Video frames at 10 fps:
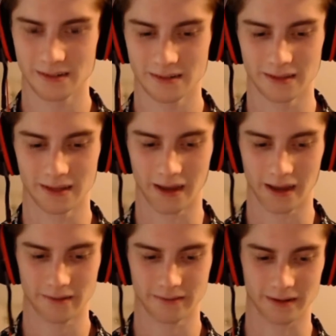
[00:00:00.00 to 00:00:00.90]
training,
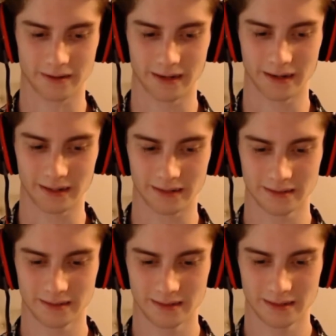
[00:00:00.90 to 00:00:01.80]
which took me
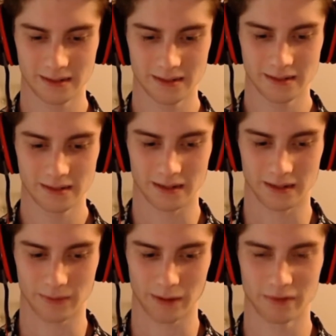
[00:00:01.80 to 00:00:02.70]
around 6 months.
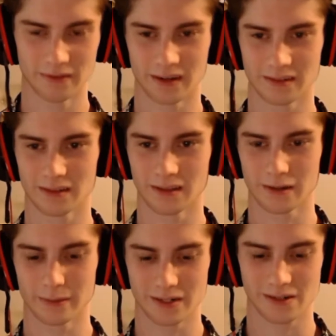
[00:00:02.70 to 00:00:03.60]
And after
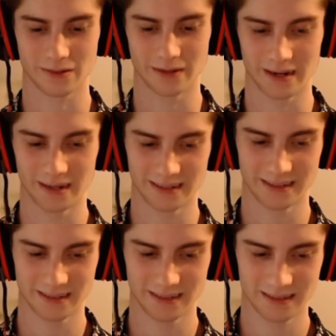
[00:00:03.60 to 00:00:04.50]
I finished the
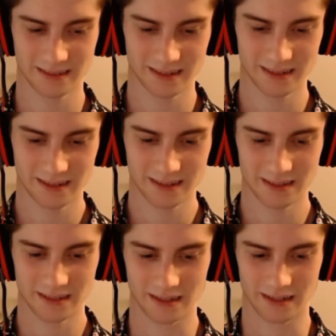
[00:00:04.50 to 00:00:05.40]
IFR
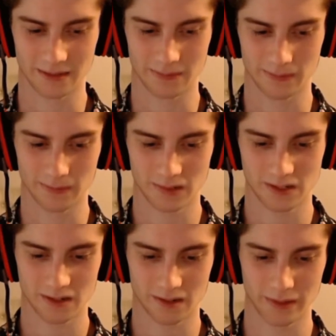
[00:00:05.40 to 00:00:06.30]
rating,
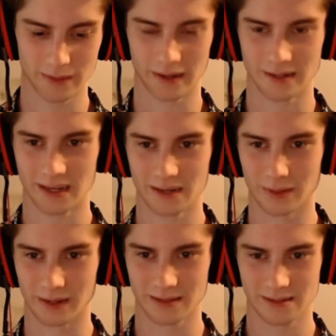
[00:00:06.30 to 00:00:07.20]
I moved on to
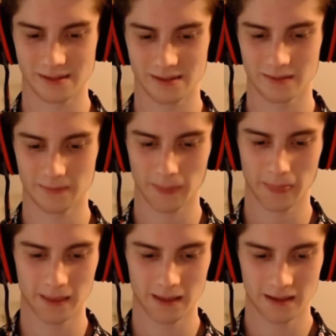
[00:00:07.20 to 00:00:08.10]
the commercial rating,